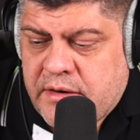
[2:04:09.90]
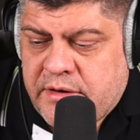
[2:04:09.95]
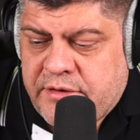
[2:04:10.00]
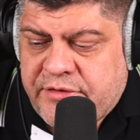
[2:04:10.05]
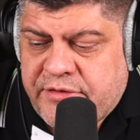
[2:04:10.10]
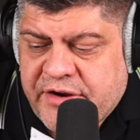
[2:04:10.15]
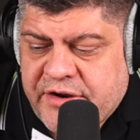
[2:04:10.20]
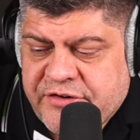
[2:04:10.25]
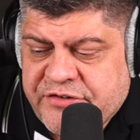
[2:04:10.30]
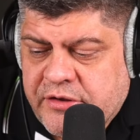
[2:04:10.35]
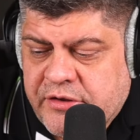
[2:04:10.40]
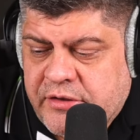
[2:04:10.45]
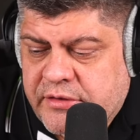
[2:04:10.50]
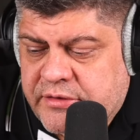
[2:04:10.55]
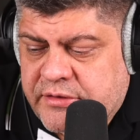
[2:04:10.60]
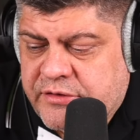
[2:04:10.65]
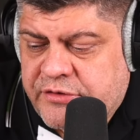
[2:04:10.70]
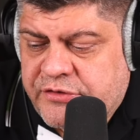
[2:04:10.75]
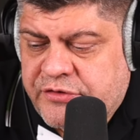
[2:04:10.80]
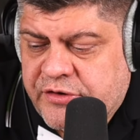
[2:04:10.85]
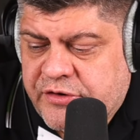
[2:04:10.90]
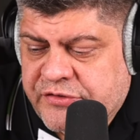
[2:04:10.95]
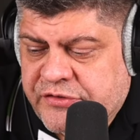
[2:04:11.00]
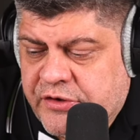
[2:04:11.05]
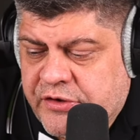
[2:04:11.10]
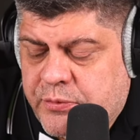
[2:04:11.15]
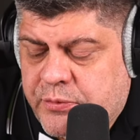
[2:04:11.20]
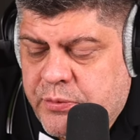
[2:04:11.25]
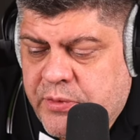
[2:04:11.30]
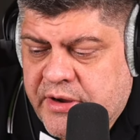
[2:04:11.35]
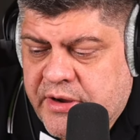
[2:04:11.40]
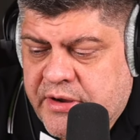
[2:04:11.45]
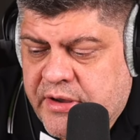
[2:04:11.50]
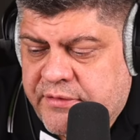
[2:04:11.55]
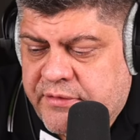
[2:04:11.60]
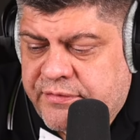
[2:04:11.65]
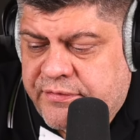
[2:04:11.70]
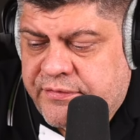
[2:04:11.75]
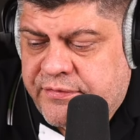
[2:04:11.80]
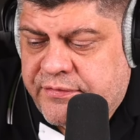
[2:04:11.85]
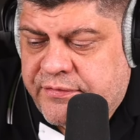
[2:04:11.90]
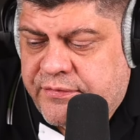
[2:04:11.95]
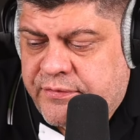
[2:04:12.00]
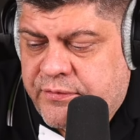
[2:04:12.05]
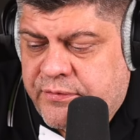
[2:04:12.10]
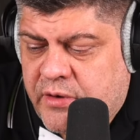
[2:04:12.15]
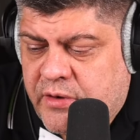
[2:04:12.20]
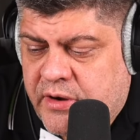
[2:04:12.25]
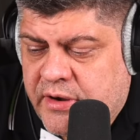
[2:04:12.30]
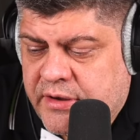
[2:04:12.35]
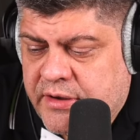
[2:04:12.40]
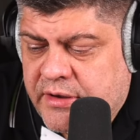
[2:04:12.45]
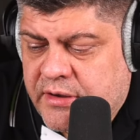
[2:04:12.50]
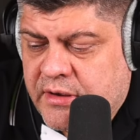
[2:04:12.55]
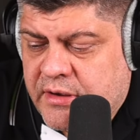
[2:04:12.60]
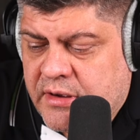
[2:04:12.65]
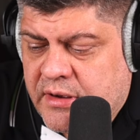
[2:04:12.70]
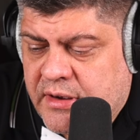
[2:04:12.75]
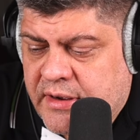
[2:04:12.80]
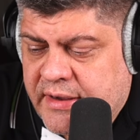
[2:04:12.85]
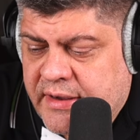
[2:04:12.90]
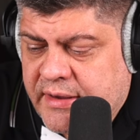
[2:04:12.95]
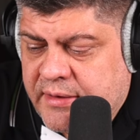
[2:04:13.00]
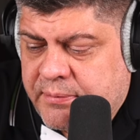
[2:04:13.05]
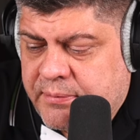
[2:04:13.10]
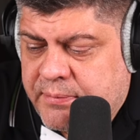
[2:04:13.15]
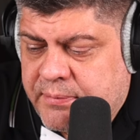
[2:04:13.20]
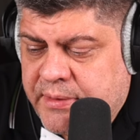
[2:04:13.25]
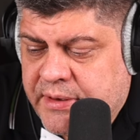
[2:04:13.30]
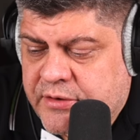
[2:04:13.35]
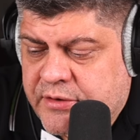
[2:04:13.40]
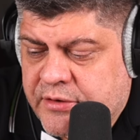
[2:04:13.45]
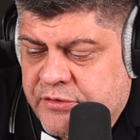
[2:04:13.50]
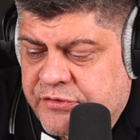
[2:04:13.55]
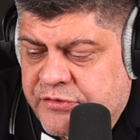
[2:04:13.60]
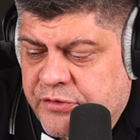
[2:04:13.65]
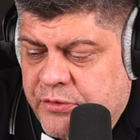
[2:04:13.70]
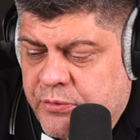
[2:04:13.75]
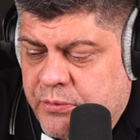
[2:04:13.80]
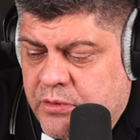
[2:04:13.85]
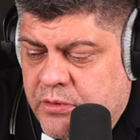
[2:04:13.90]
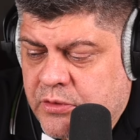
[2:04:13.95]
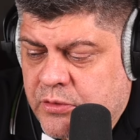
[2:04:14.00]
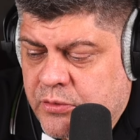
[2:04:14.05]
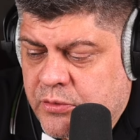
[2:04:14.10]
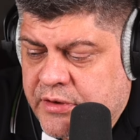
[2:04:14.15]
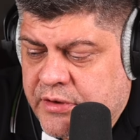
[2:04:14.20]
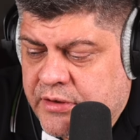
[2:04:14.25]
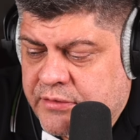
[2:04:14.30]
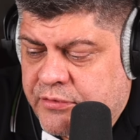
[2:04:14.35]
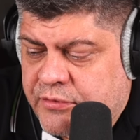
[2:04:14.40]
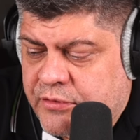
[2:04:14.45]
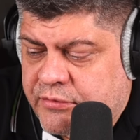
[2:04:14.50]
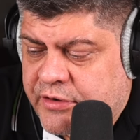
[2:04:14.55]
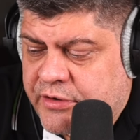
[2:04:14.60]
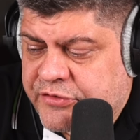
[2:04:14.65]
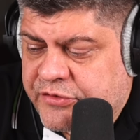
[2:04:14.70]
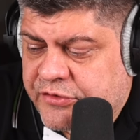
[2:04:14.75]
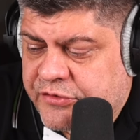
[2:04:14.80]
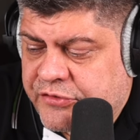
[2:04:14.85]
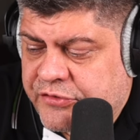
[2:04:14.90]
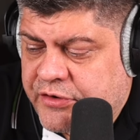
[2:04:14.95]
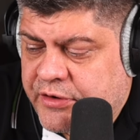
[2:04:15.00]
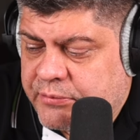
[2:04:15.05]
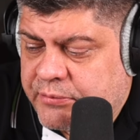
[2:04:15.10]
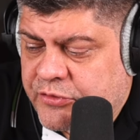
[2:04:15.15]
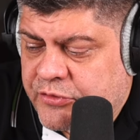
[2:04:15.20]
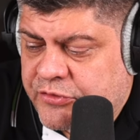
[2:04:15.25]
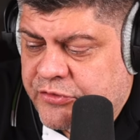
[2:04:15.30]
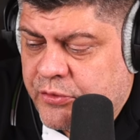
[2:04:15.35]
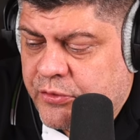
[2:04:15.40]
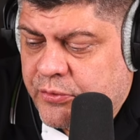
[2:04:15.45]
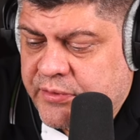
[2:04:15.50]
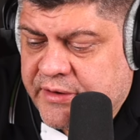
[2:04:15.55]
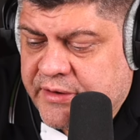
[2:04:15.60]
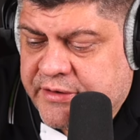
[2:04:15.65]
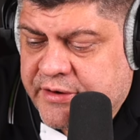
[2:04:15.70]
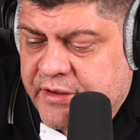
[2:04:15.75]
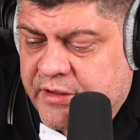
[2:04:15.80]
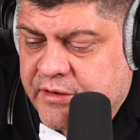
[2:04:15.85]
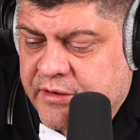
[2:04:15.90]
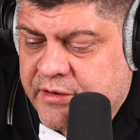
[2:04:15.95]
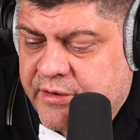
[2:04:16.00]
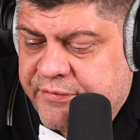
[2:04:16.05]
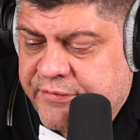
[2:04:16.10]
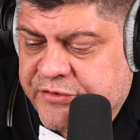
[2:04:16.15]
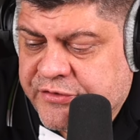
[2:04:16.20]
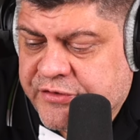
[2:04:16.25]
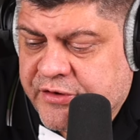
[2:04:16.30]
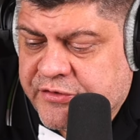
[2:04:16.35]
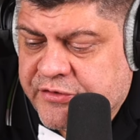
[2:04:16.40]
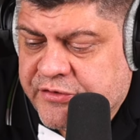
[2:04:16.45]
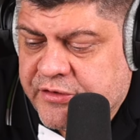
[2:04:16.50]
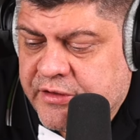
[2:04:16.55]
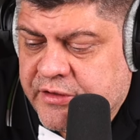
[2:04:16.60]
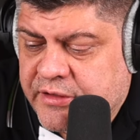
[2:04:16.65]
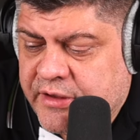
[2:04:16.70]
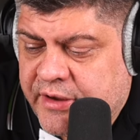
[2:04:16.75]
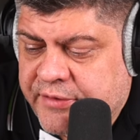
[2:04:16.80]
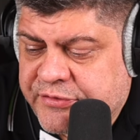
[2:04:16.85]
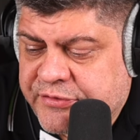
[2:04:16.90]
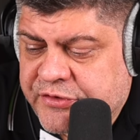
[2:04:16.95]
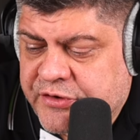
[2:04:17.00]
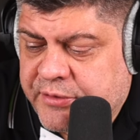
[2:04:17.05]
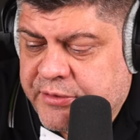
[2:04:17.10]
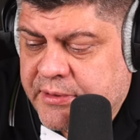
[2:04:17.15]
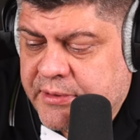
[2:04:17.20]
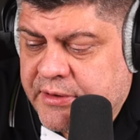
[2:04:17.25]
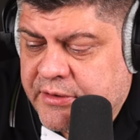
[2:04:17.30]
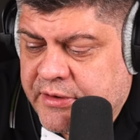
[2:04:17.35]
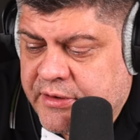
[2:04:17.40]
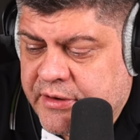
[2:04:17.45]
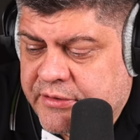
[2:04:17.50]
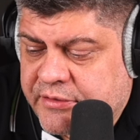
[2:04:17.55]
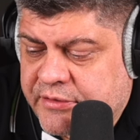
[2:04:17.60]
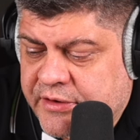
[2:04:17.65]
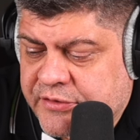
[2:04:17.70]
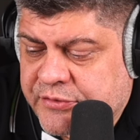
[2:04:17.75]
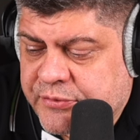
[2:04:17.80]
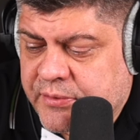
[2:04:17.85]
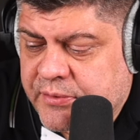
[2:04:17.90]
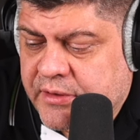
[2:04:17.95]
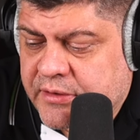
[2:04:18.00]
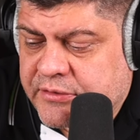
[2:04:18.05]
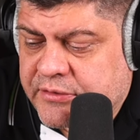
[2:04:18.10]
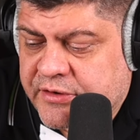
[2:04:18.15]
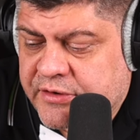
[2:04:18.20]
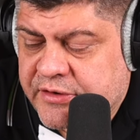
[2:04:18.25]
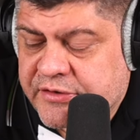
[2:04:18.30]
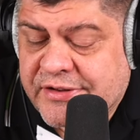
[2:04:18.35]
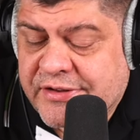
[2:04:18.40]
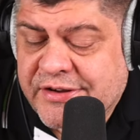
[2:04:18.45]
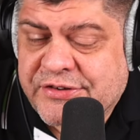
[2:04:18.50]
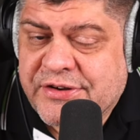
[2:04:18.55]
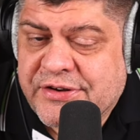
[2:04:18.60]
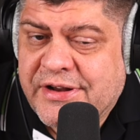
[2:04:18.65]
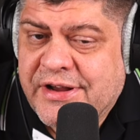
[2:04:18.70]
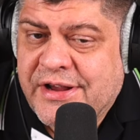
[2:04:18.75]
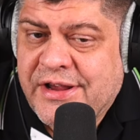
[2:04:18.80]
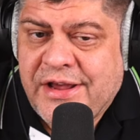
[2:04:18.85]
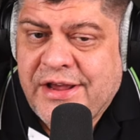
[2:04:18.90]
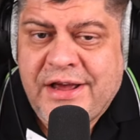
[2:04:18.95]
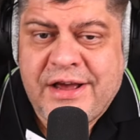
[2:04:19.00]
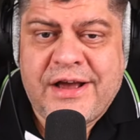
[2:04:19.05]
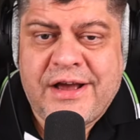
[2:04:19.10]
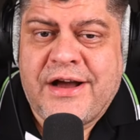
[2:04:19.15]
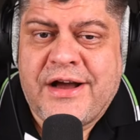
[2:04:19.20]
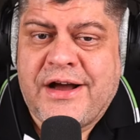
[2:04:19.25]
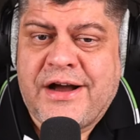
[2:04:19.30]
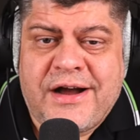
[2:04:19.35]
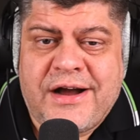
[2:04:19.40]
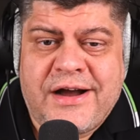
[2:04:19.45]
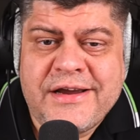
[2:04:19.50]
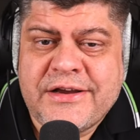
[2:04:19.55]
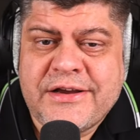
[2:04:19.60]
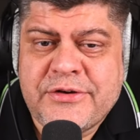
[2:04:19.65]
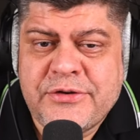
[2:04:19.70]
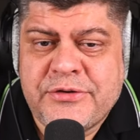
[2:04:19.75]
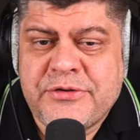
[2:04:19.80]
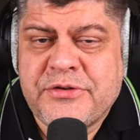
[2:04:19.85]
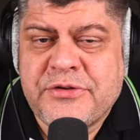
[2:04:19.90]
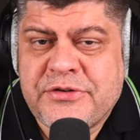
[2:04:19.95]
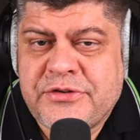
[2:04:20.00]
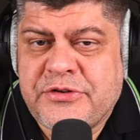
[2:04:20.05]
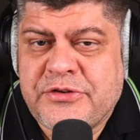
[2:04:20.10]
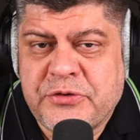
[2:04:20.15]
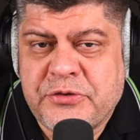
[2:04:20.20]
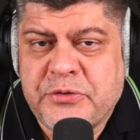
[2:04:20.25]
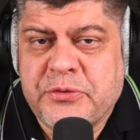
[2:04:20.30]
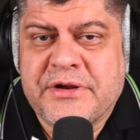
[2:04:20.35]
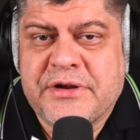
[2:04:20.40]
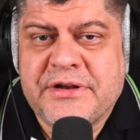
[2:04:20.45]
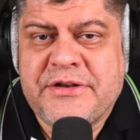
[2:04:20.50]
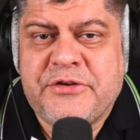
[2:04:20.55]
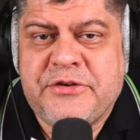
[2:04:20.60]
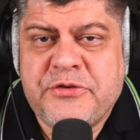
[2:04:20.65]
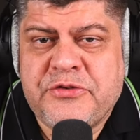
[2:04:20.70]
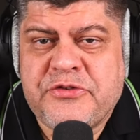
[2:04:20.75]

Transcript: Rachel, just a quick FYI, because you were looking for Russian stream to show, the Telegraph is actually live streaming the address without translation. I couldn't do it.